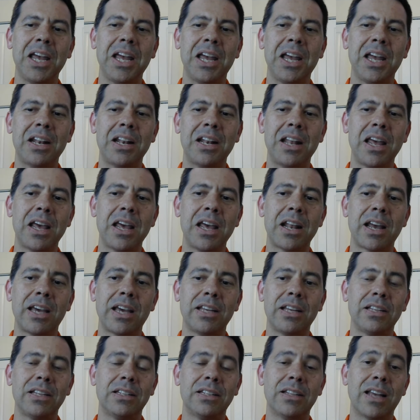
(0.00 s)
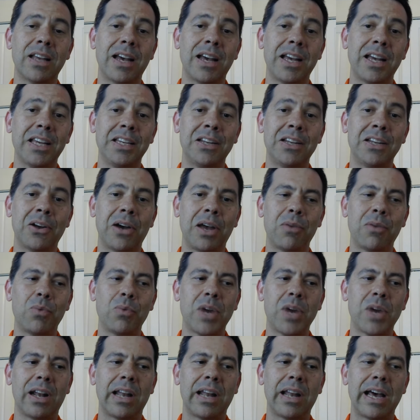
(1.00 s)
And then I, I you know I
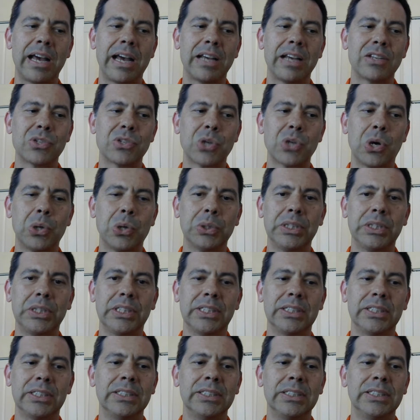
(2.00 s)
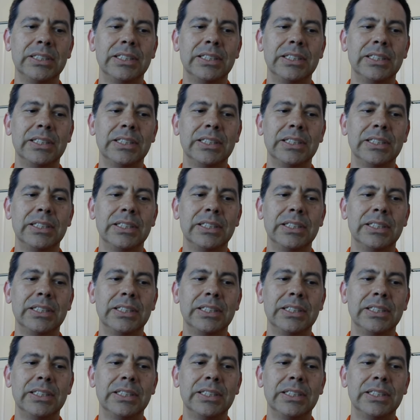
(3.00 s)
realized all the